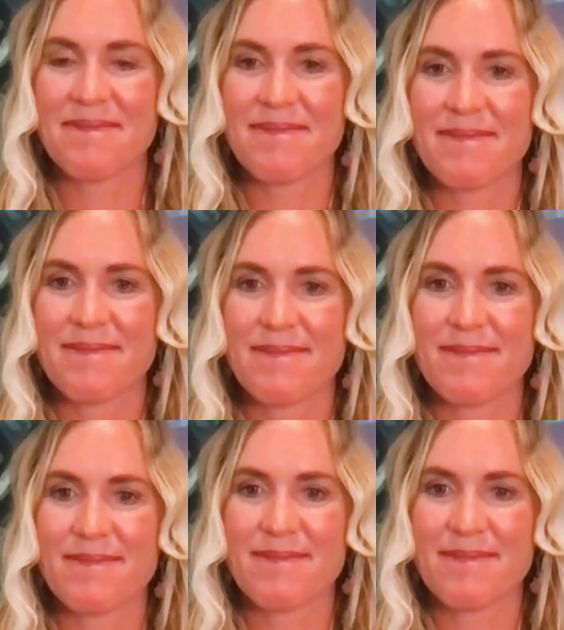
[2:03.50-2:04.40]

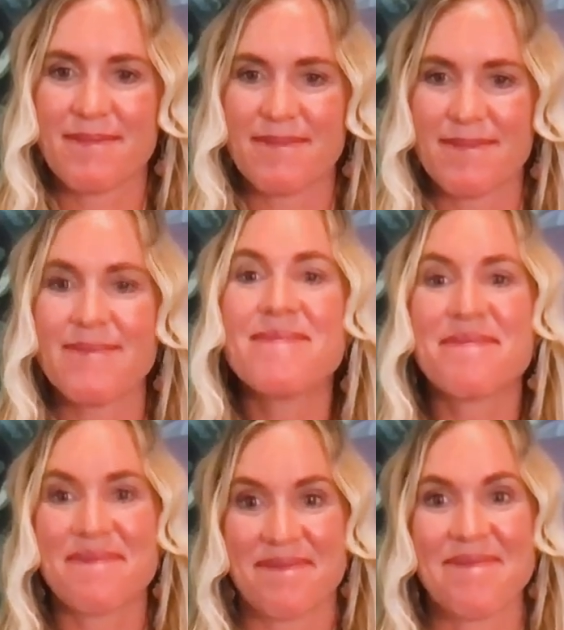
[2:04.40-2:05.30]

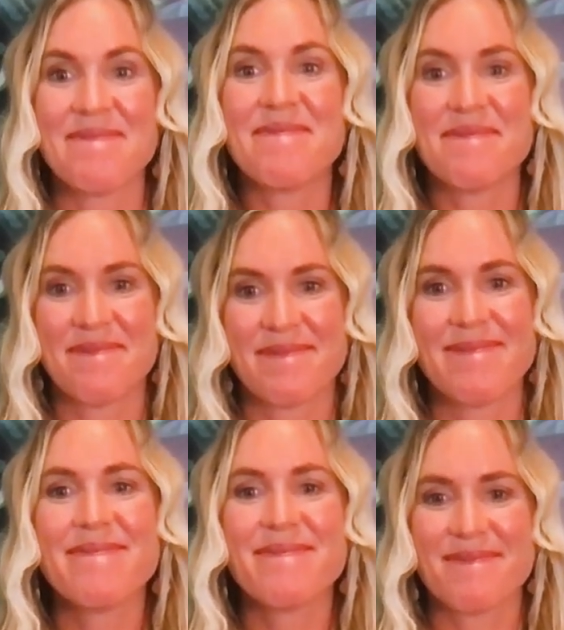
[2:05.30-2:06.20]

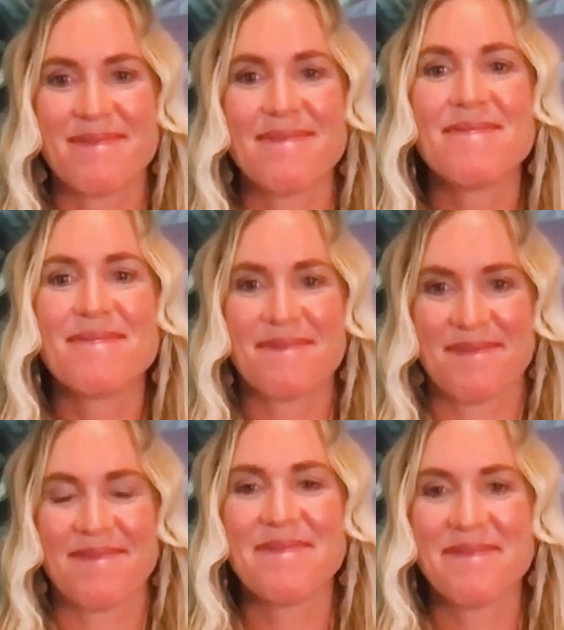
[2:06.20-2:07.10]

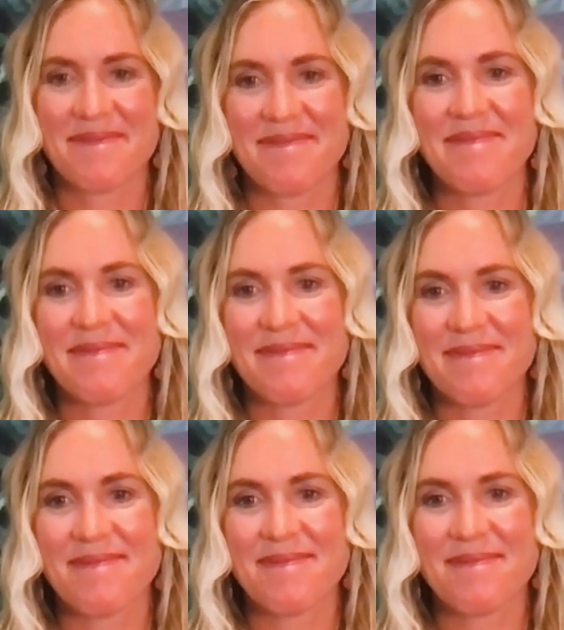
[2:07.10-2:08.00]

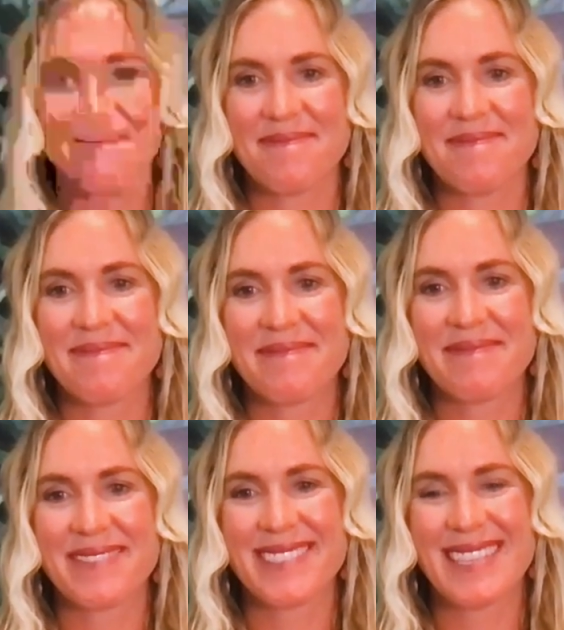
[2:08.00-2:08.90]

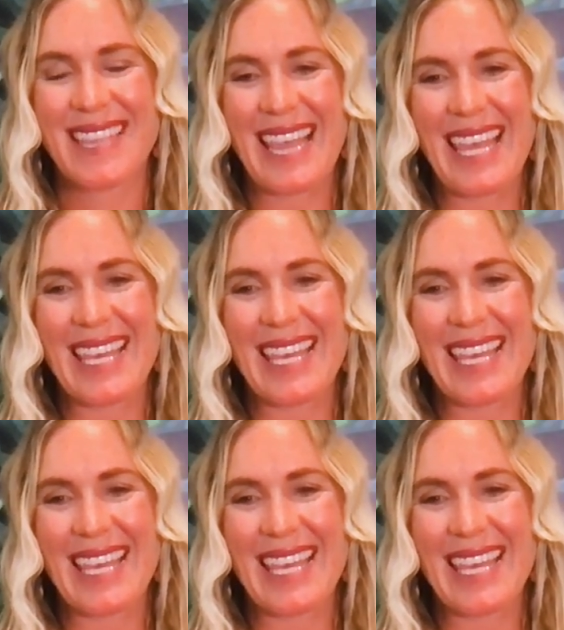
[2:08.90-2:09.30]
The person shown says nothing.